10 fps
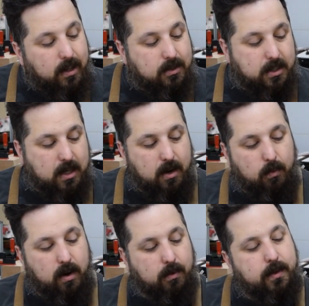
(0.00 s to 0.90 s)
So that's kind of
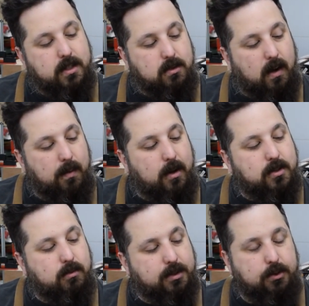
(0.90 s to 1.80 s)
one of the reasons why I'm
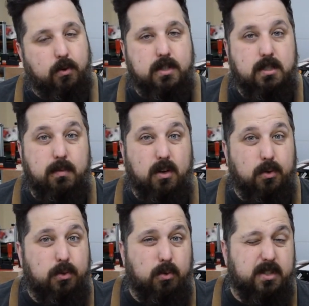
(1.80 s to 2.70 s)
also restoring some of the
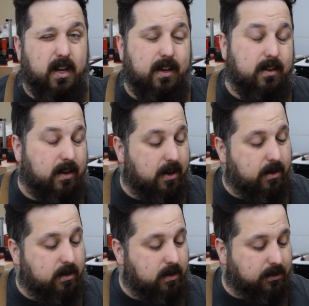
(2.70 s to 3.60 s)
old tools that I had
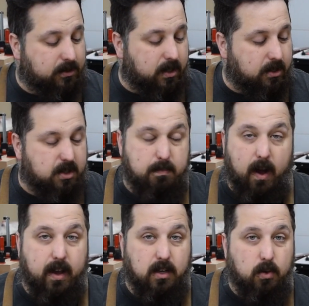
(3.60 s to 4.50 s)
inherited instead of just
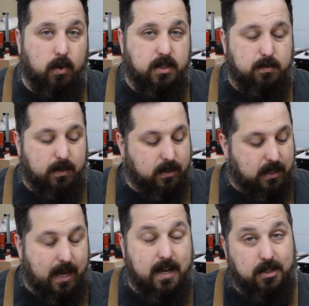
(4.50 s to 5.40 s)
buying new ones, because
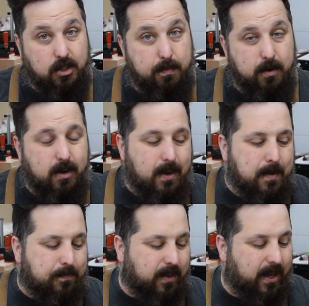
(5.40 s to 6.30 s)
A, it's cheaper,
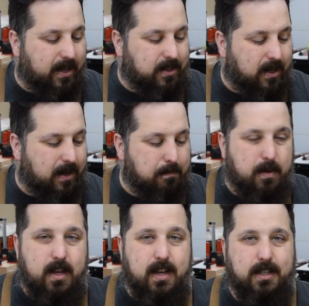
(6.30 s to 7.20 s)
and
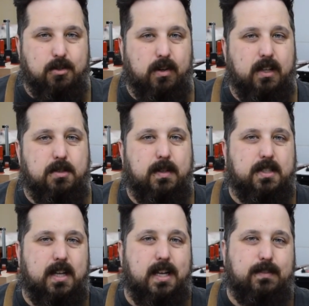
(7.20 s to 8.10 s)
B, it sort of gives me a
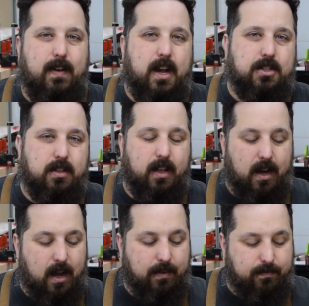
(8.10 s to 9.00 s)
satisfaction that
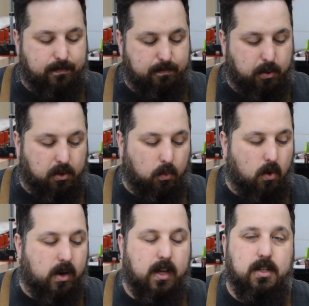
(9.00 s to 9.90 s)
I've put the
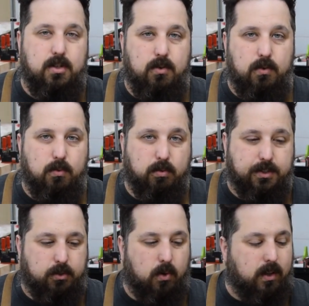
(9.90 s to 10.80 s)
work into
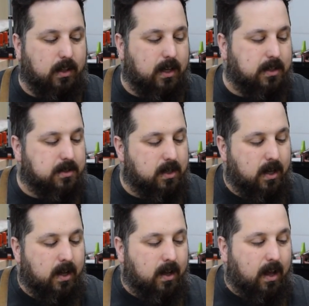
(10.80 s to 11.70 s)
restoring these,
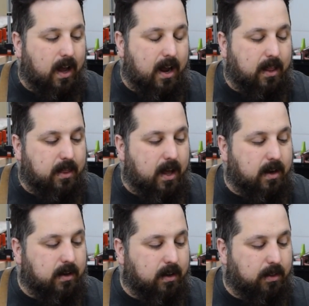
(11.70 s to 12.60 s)
and
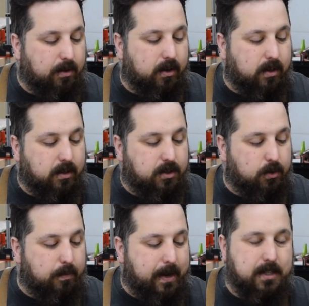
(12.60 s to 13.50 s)
then they're going to
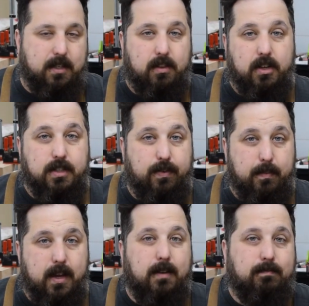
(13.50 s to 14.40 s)
do amazing things for
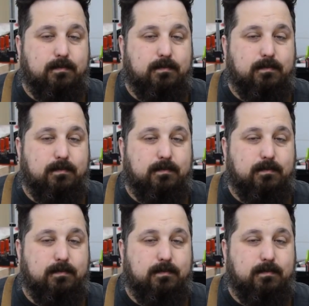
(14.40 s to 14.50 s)
me,